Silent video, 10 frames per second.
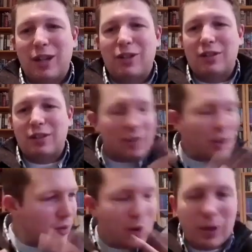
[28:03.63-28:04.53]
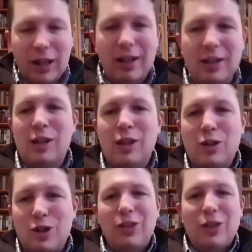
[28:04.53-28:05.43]
secretary says, oh no, we got to
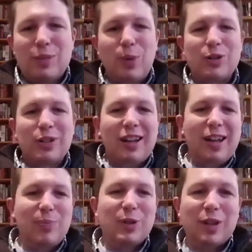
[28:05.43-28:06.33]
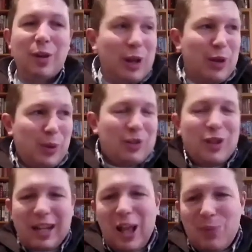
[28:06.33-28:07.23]
shut this person up, and you say, well, they're the ones that
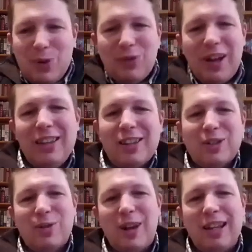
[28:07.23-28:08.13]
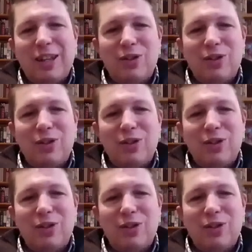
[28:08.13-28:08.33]
are going to help you find this, right?